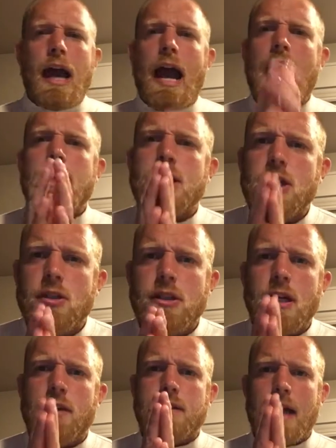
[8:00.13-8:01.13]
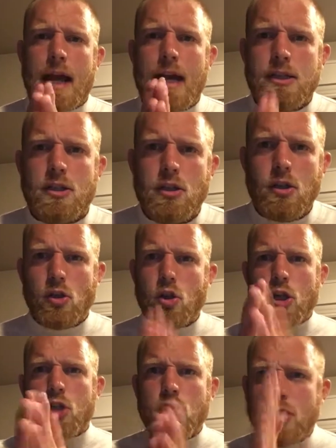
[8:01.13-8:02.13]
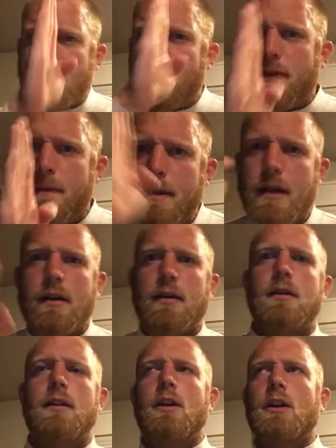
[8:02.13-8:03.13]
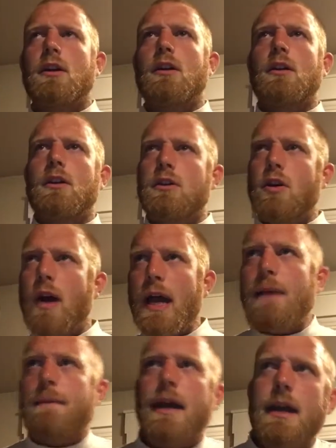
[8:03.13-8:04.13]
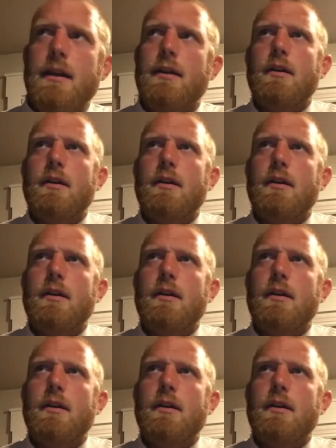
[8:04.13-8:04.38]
asking yourself to ask, look at yourself in the mirror. Go, hey man,